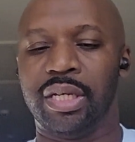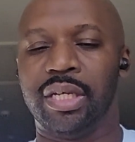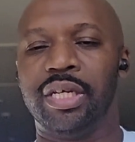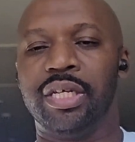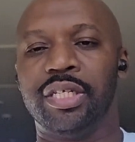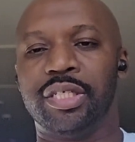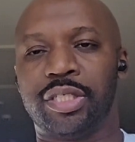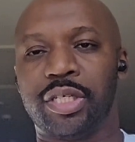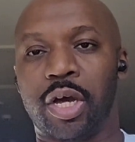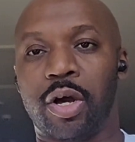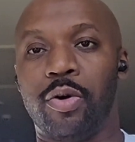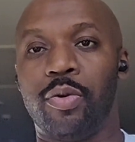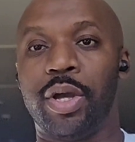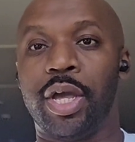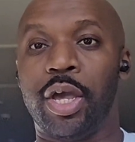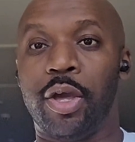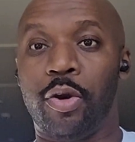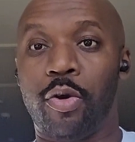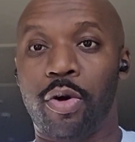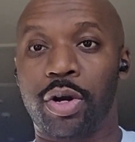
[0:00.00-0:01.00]
So
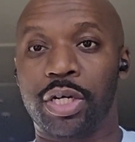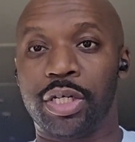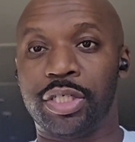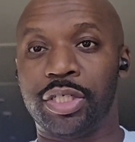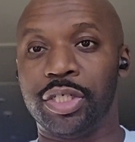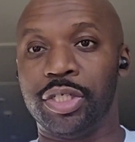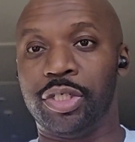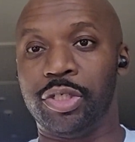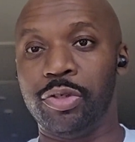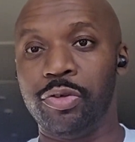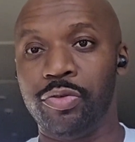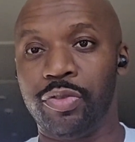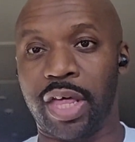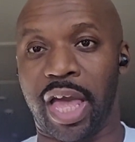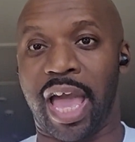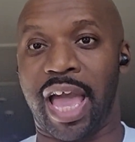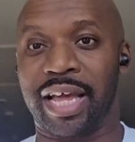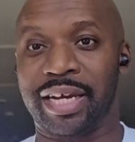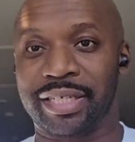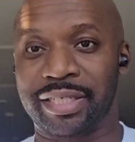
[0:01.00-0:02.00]
in order to do
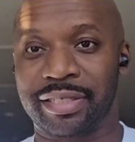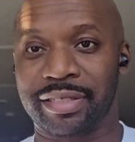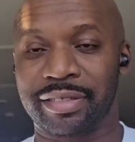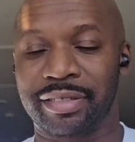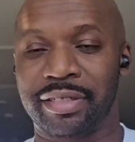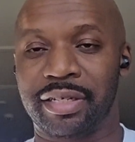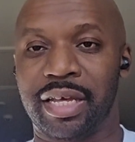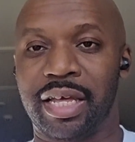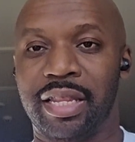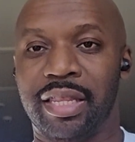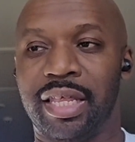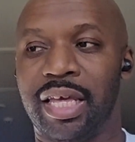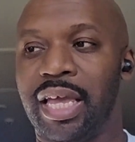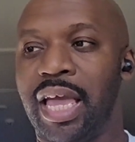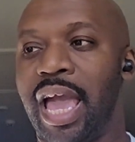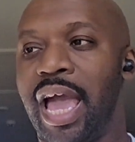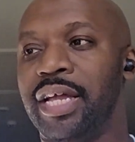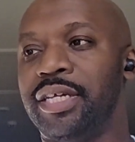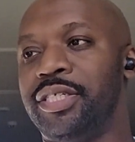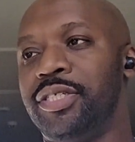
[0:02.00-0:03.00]
that, they
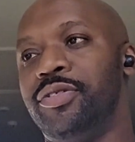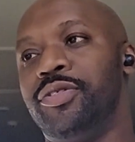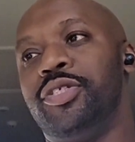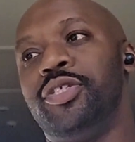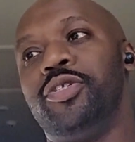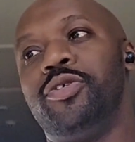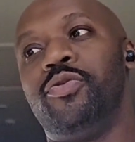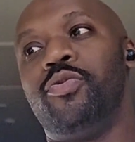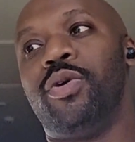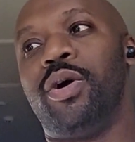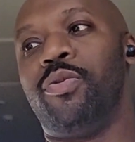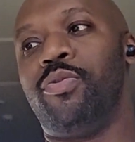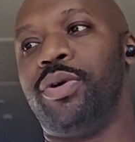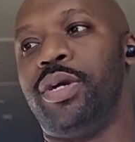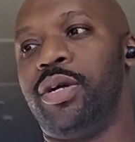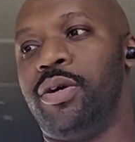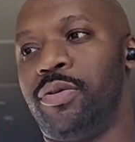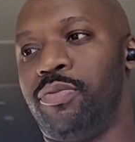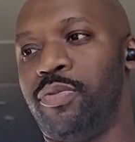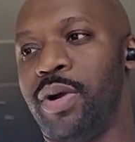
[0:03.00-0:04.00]
had to do what
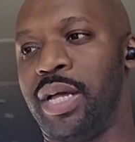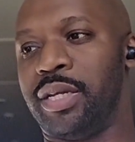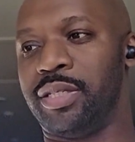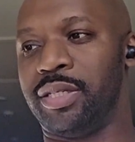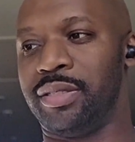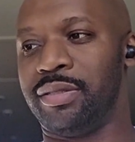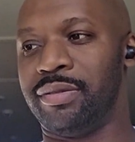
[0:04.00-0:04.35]
we're about to